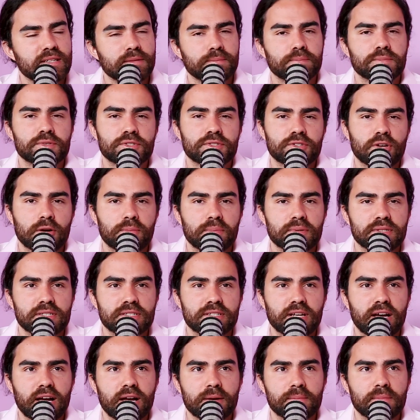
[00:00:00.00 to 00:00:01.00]
and stoppage
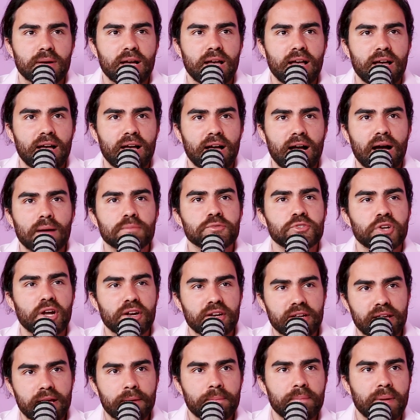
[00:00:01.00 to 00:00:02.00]
time. I'm trying
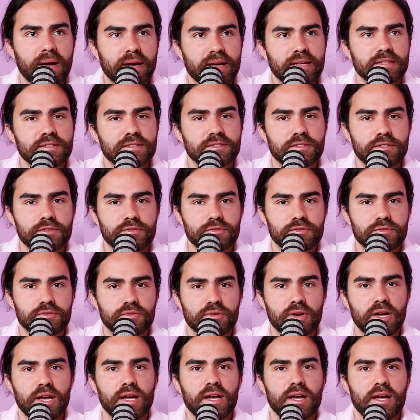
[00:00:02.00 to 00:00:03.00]
to get back
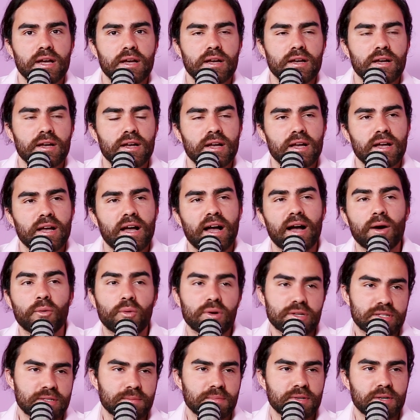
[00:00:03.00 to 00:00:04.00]
into... I
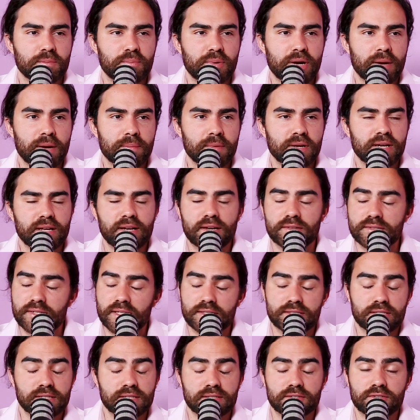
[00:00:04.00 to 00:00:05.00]
watched a bit of Premier League. I was
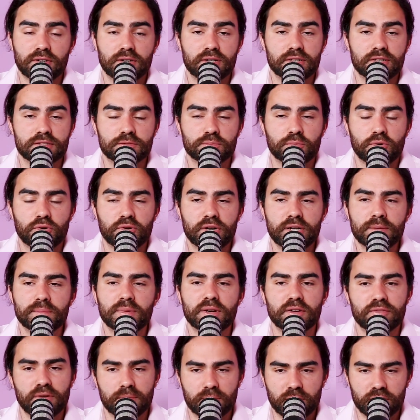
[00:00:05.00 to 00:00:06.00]
like, geez, soccer's boring.
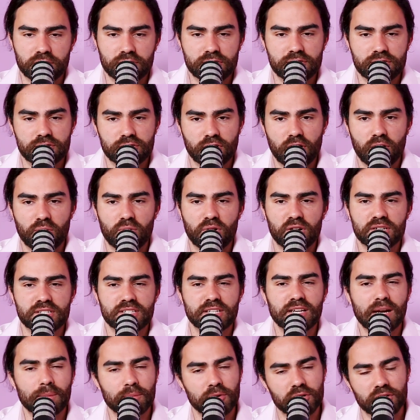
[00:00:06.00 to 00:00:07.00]
But if I'm going to start
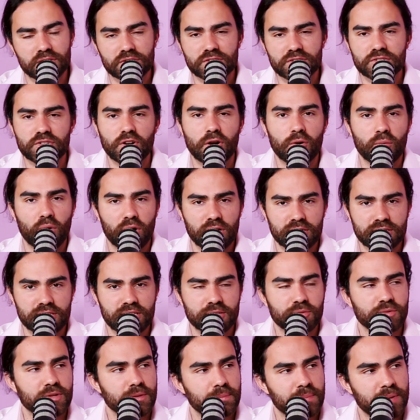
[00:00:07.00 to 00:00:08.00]
watching, I'm going to start
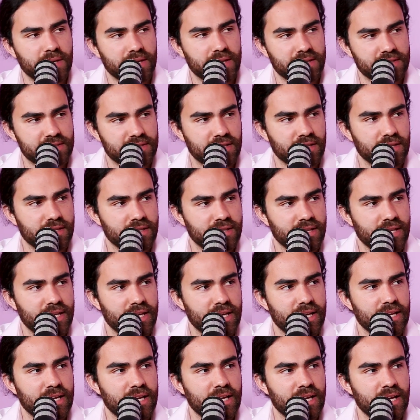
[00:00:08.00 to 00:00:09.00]
watching with the PSL.
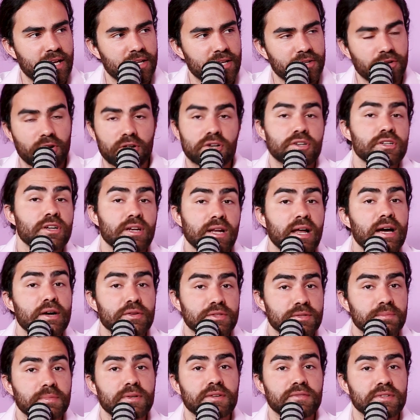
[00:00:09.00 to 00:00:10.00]
Not going to lie, it
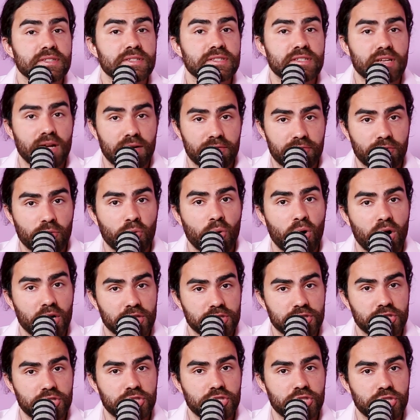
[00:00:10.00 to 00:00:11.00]
was a bit of a tough
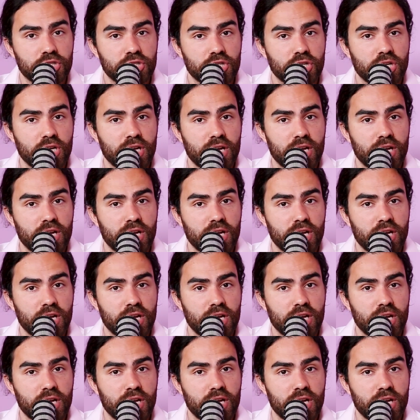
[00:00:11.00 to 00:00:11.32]
watch.